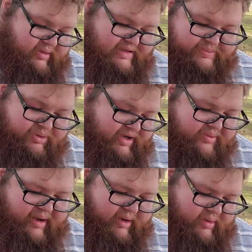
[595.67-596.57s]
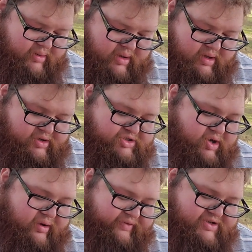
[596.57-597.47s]
That's pretty great.
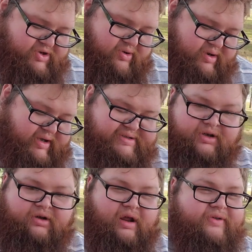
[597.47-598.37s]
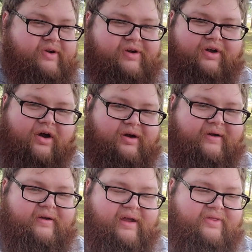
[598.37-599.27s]
Sower of Discord is another good card
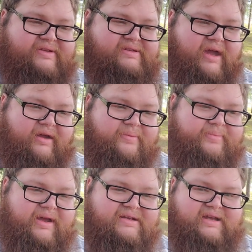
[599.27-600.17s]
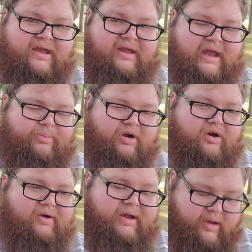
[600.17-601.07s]
in this deck because I can keep
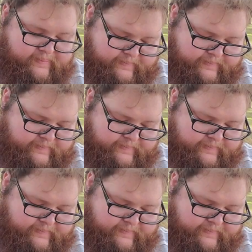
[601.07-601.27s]
recurring it.